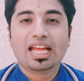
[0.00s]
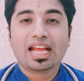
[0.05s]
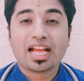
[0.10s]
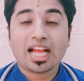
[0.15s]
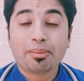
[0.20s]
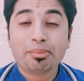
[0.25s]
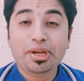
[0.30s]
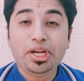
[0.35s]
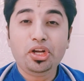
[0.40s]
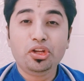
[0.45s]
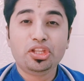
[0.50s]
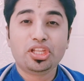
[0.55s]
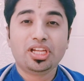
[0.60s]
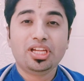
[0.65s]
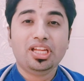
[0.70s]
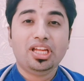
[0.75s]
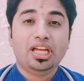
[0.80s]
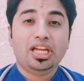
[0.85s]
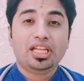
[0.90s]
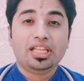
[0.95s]
coming to
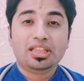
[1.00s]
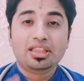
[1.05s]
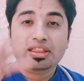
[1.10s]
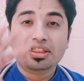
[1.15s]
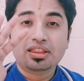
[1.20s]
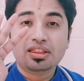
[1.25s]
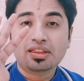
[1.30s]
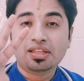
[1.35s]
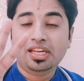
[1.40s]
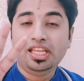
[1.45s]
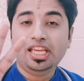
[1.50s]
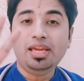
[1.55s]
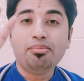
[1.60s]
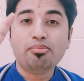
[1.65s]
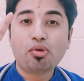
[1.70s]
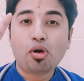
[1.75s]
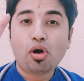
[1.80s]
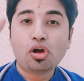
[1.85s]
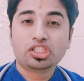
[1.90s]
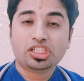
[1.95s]
the three
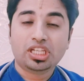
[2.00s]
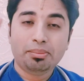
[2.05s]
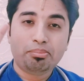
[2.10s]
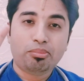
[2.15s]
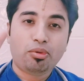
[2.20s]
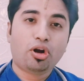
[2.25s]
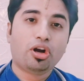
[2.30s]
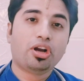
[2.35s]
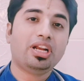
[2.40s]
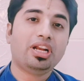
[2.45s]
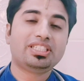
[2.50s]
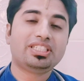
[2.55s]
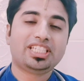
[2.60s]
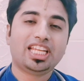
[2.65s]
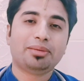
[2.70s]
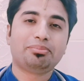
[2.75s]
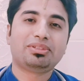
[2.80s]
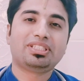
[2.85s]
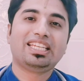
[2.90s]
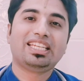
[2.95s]
most important
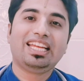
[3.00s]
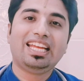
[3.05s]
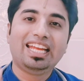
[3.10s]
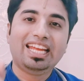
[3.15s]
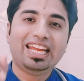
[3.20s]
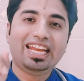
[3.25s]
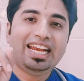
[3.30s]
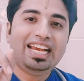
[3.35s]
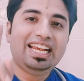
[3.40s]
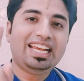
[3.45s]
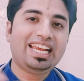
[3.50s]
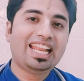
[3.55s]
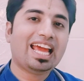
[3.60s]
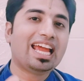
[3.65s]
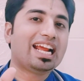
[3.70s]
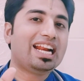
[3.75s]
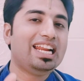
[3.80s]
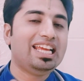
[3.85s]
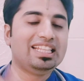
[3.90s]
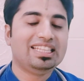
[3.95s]
steps in
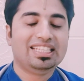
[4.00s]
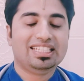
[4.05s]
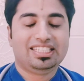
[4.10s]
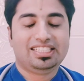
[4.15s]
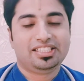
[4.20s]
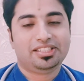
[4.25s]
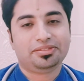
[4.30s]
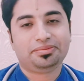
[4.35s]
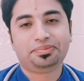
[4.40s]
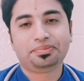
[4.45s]
tackling this.